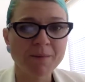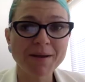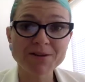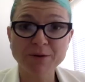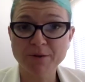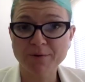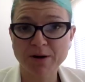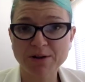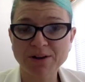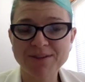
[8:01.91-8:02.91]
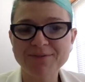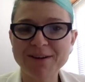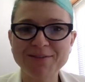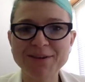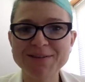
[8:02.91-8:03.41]
Make sure you've got a clock in
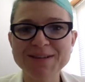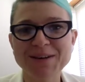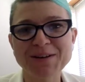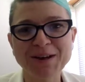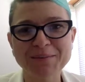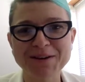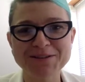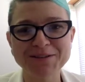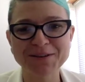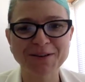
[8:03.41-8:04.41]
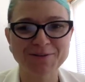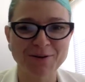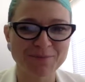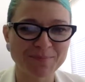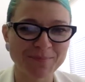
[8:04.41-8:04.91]
front of you so you know how much longer you've
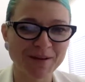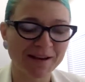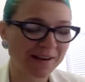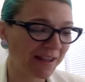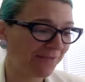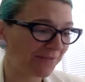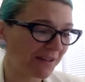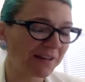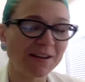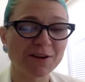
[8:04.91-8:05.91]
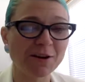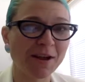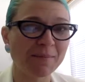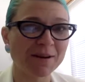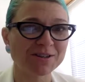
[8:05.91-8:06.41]
got left and you know
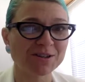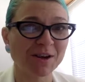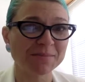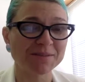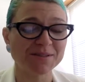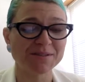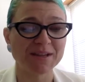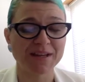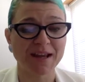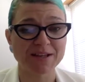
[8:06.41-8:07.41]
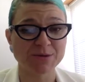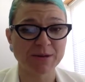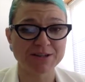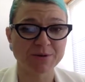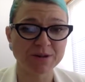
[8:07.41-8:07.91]
how much time to dedicate to
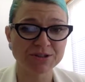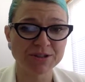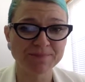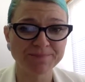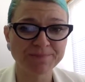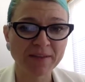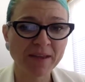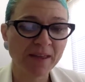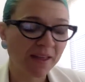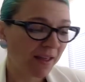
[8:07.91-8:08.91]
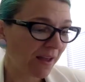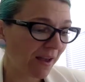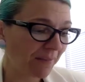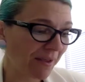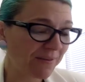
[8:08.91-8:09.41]
each question.
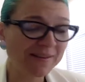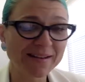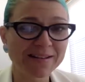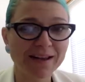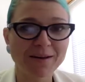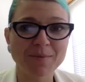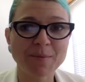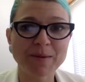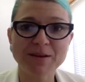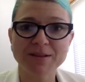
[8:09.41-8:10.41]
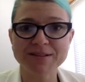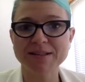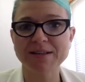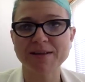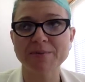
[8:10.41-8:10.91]
Having said that, I'm a bit
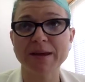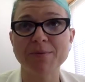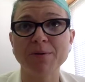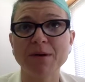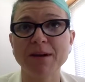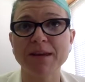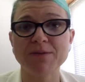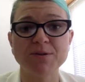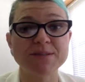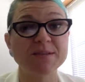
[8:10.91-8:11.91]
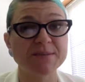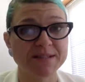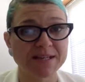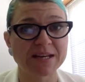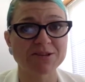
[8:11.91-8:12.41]
nicer than other people. I give you
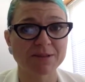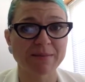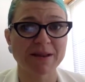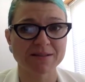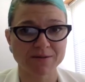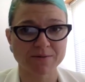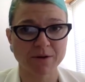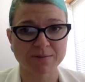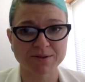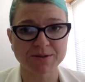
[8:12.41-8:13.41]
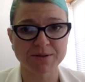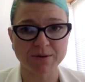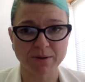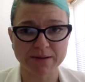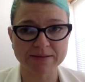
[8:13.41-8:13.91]
substantial amounts of time to do the
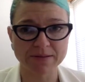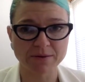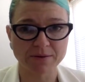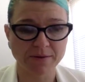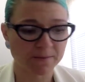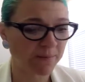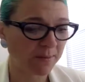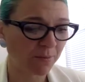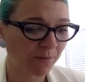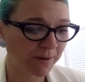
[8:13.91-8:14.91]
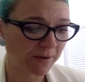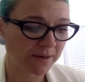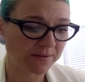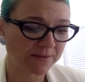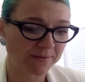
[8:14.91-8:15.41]
quiz. A lot of other people would
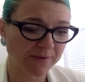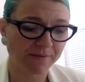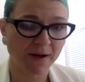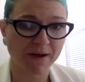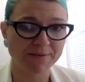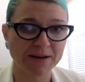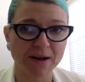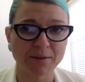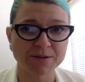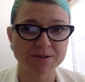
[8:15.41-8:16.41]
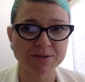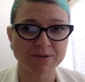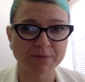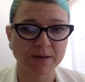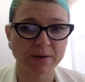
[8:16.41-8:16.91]
only sort of give half an hour to
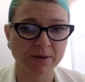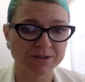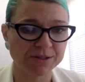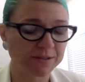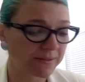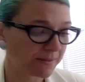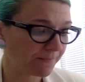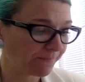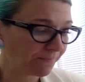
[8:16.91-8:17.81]
do 20 questions.